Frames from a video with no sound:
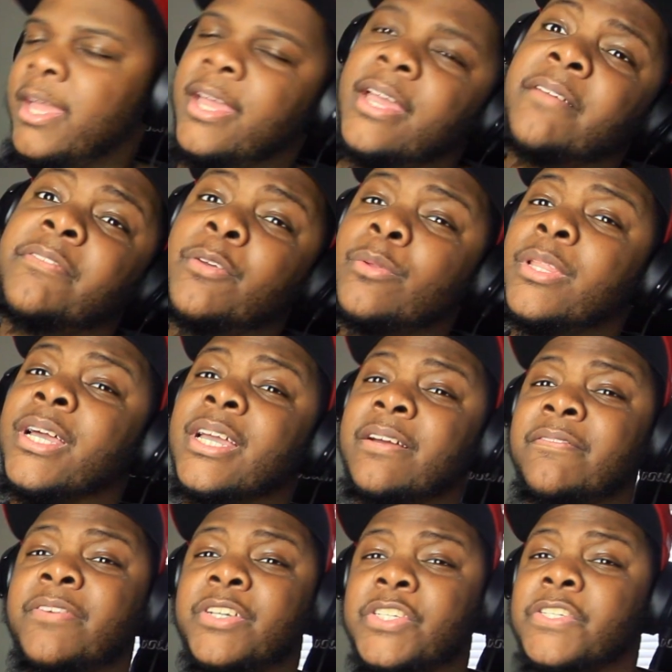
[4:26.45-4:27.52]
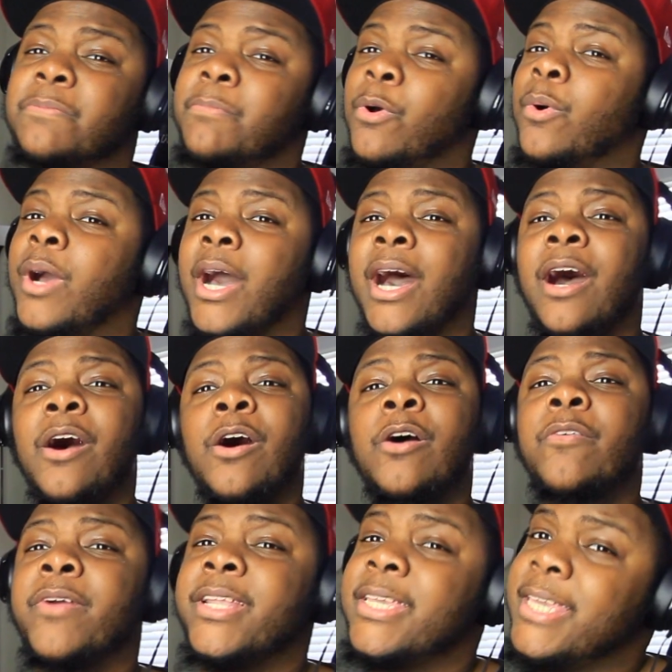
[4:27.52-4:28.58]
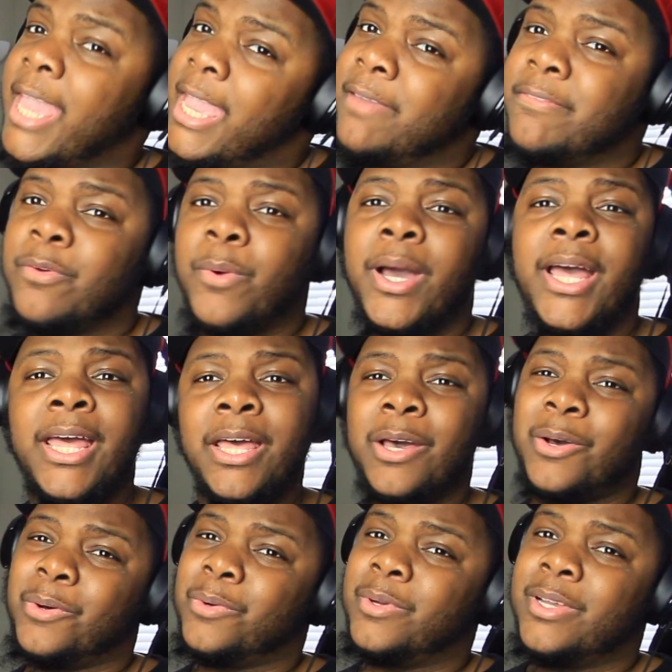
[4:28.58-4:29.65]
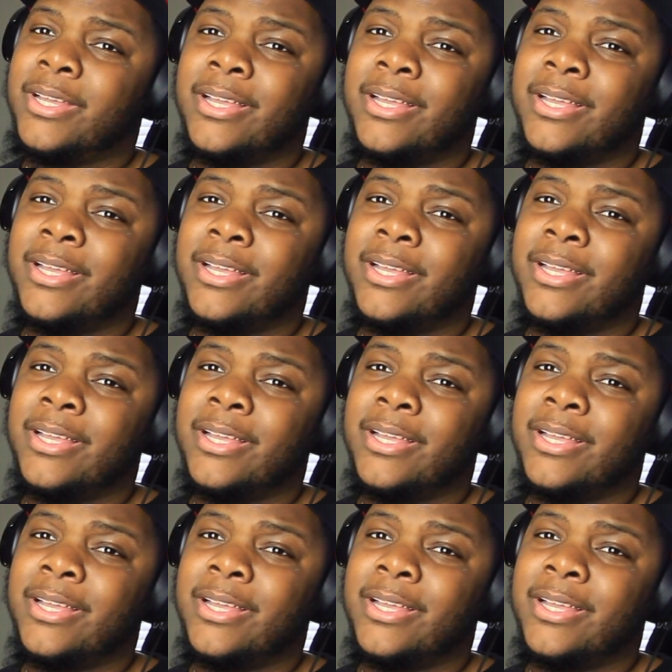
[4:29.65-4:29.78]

If you looking for smoke, I already gave you an L.